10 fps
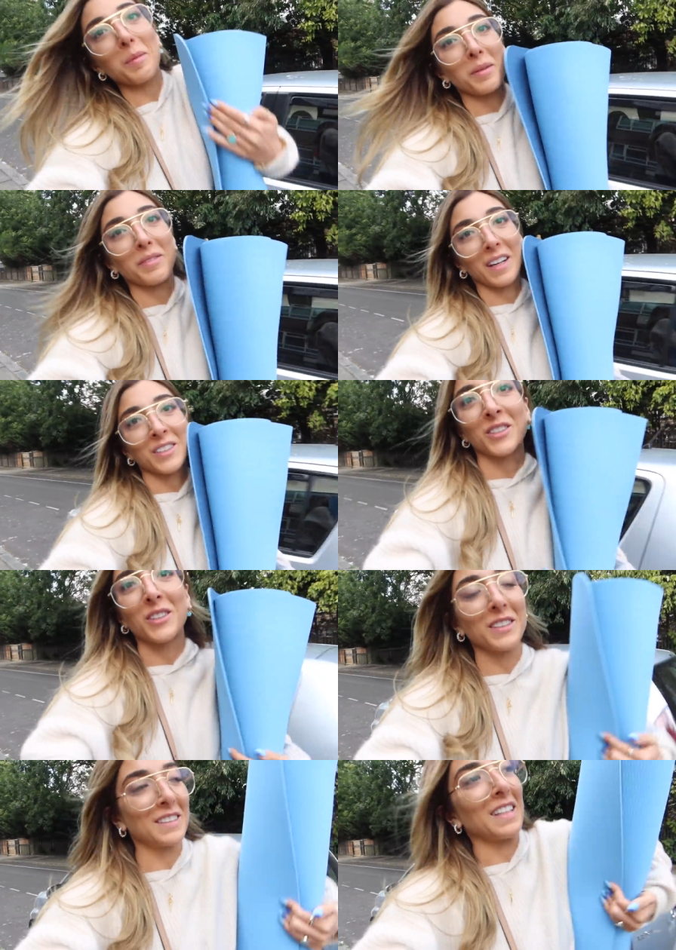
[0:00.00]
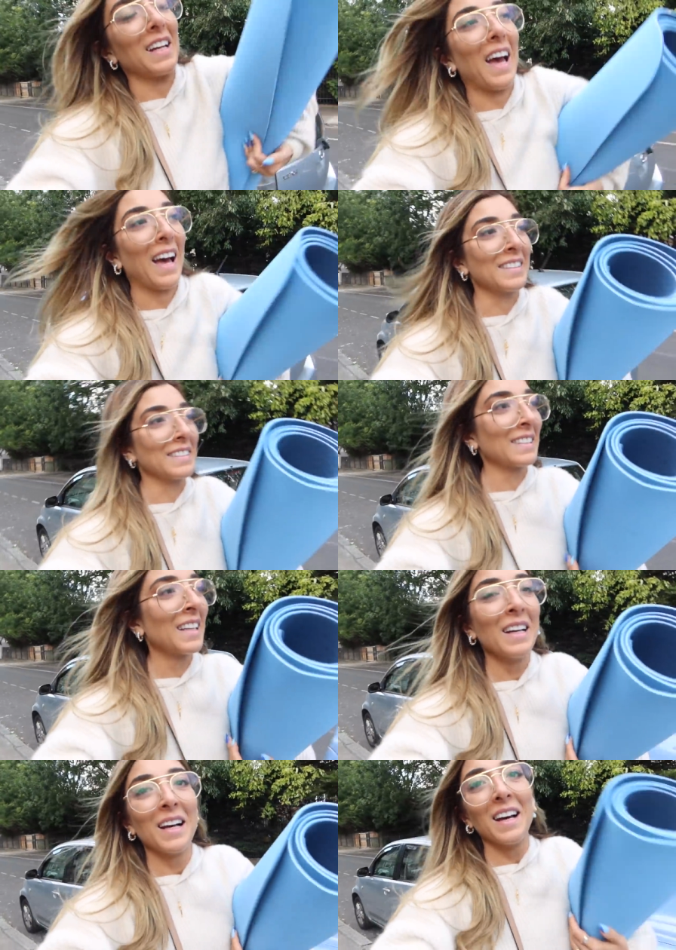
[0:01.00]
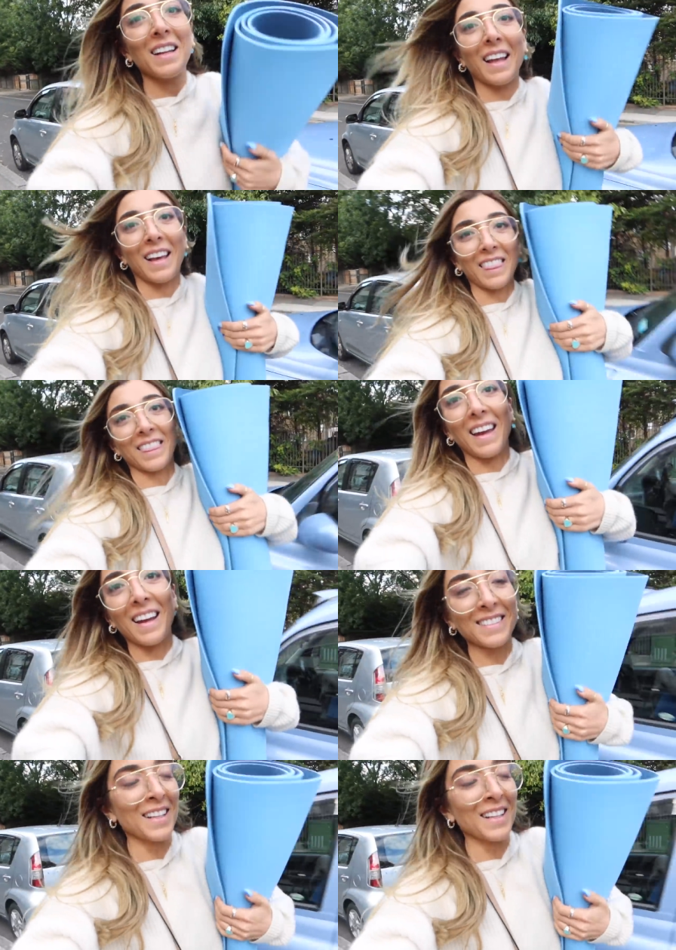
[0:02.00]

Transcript: professionals that has like a thing